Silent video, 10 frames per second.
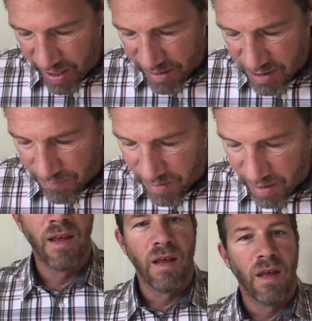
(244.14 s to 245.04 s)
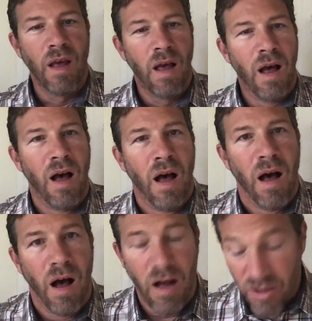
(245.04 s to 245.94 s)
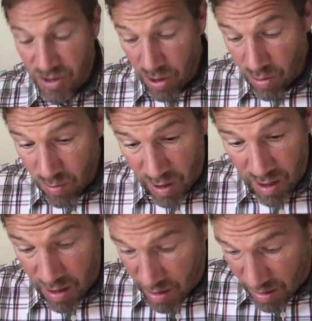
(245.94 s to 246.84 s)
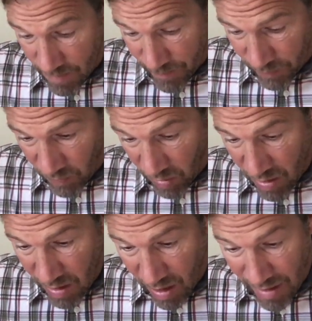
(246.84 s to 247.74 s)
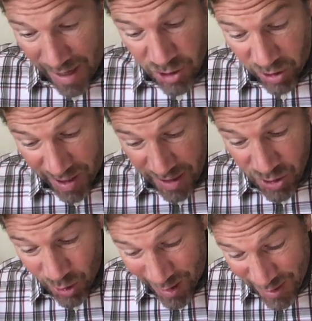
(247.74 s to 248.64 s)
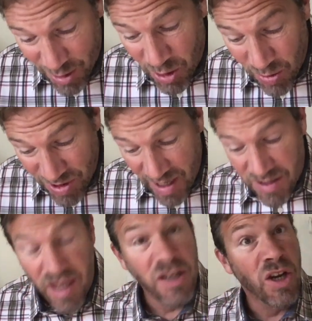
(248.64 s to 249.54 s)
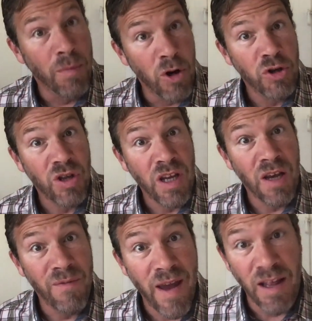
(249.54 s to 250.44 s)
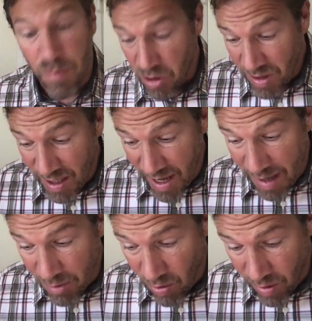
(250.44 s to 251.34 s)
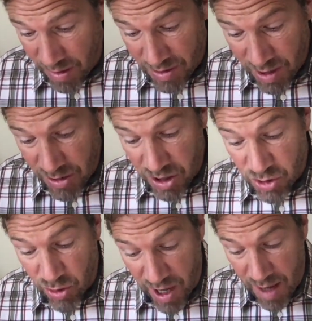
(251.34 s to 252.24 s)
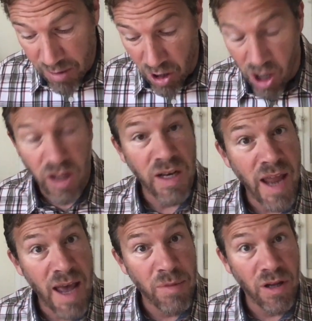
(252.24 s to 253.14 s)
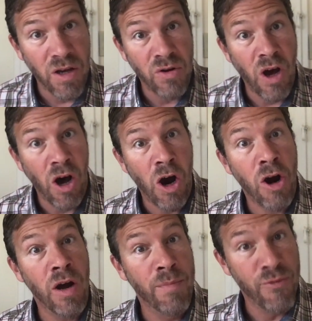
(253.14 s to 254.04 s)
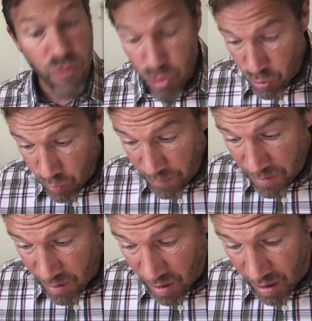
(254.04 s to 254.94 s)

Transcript: activity. Also, National Cancer Institute says that commercially available cannabinoids such as dronabinol and nabilone are approved